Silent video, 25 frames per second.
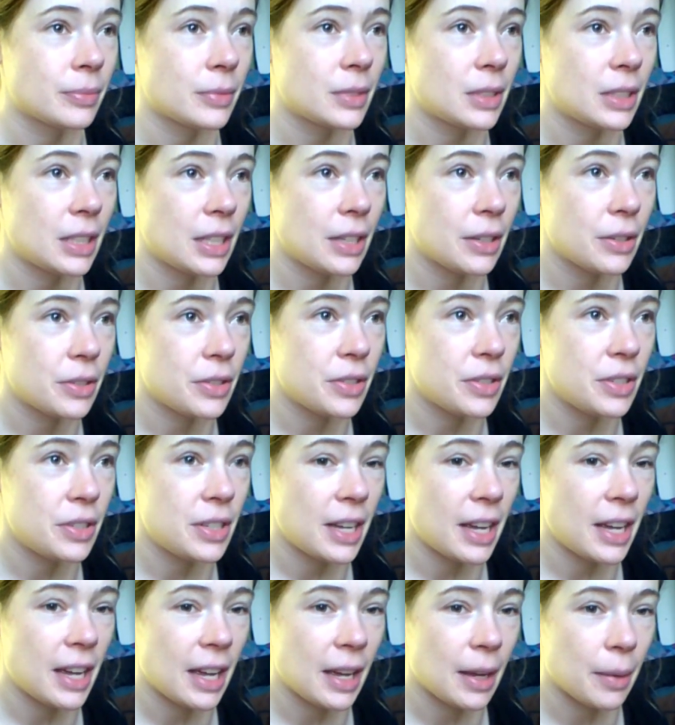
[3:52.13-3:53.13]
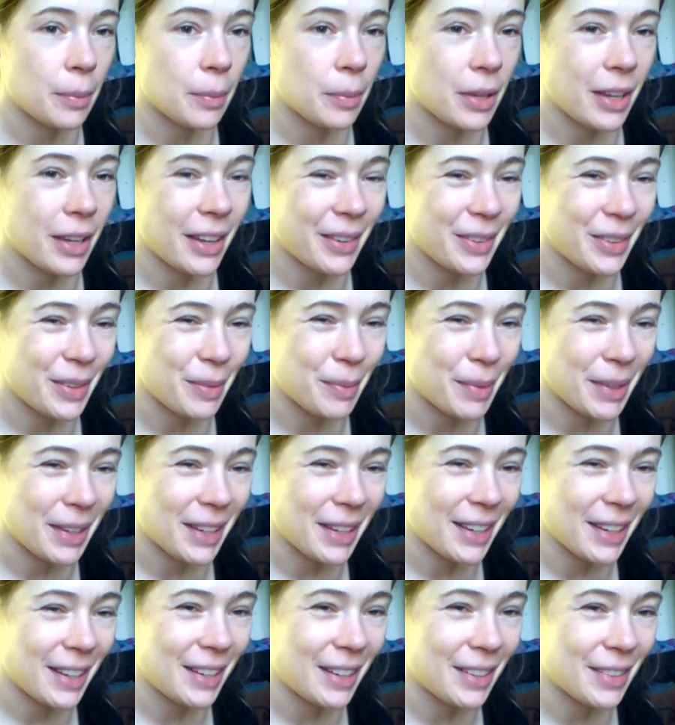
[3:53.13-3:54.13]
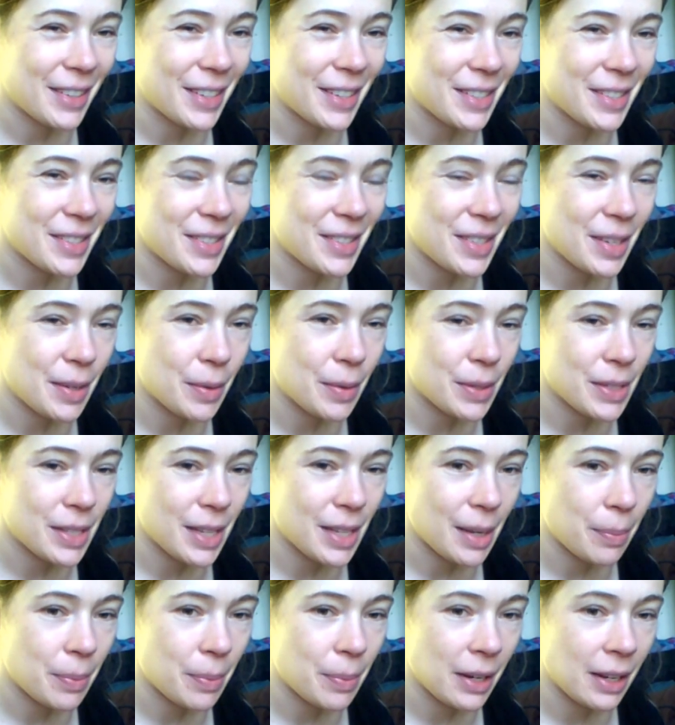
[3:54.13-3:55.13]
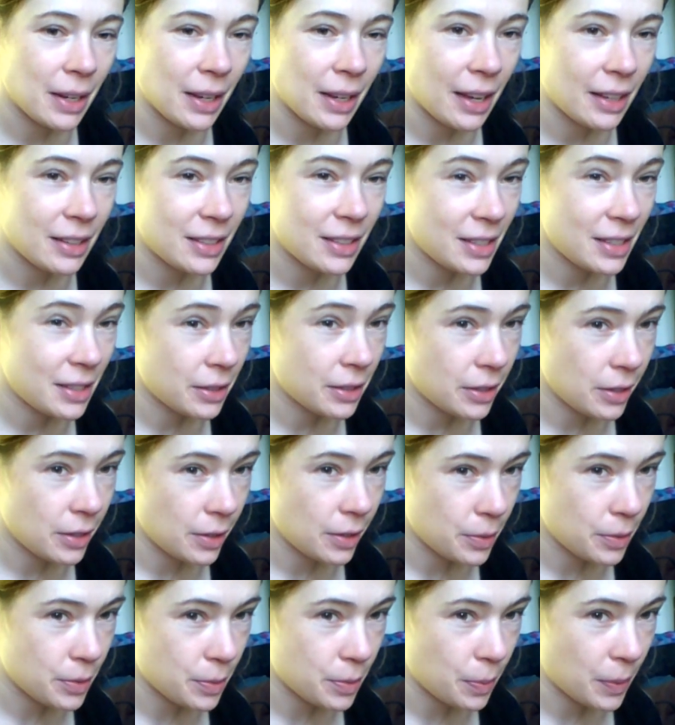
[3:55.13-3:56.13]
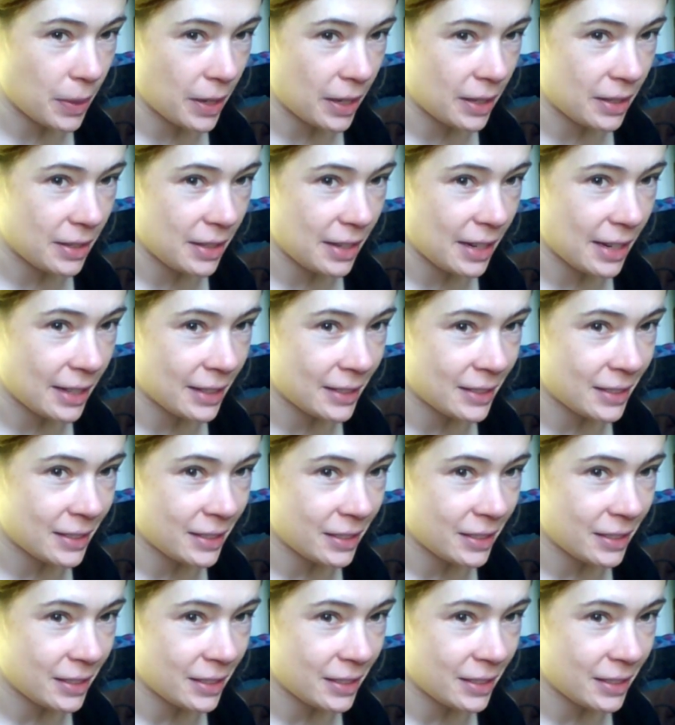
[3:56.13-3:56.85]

So today I'm counting my calories to see what's happening. I didn't lose weight yet.